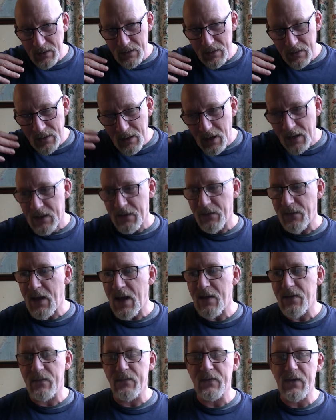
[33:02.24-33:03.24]
kind of
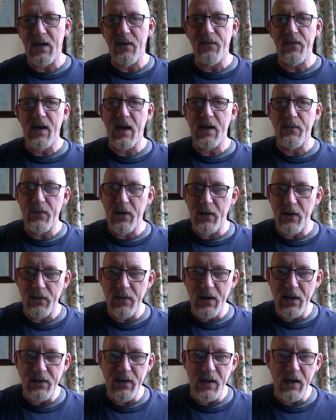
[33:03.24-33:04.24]
let them deviate, but
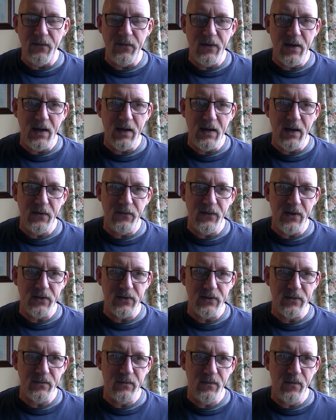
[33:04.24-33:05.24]
only deviate if
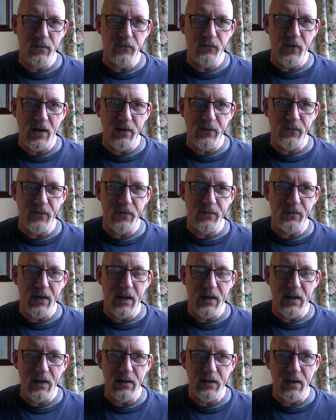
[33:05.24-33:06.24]
it's relevant
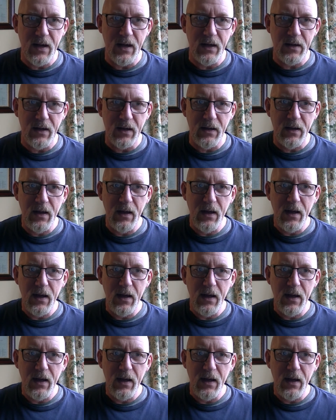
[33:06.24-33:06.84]
and enlightening.